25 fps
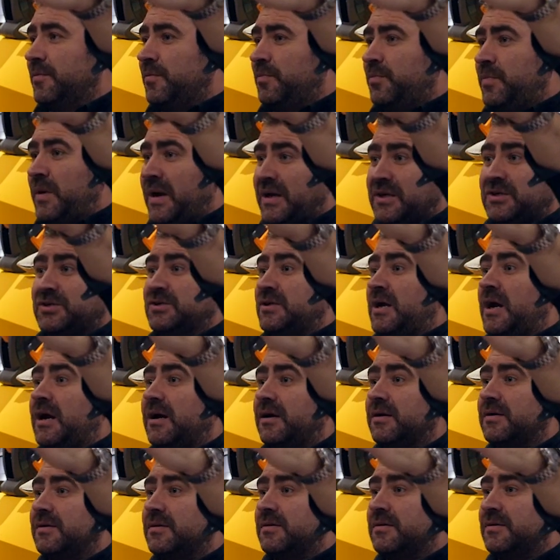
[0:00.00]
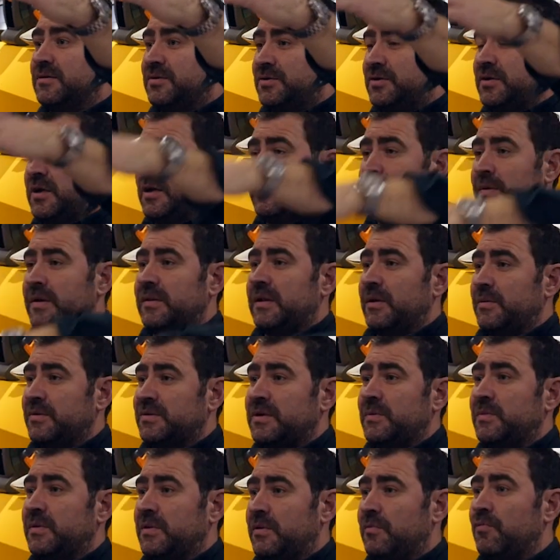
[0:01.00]
past that. It's a bit like we
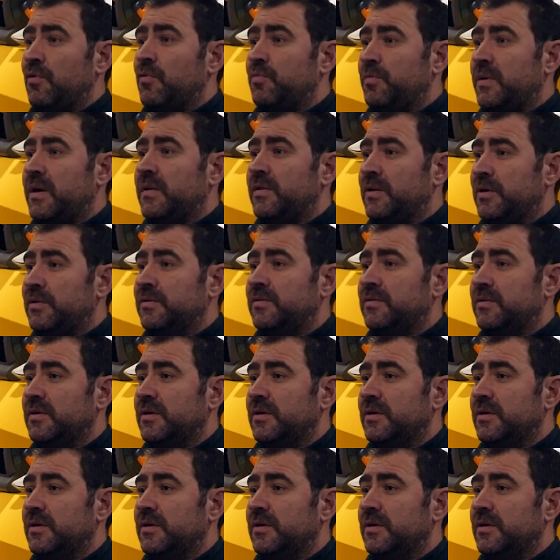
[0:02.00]
said with the rugby,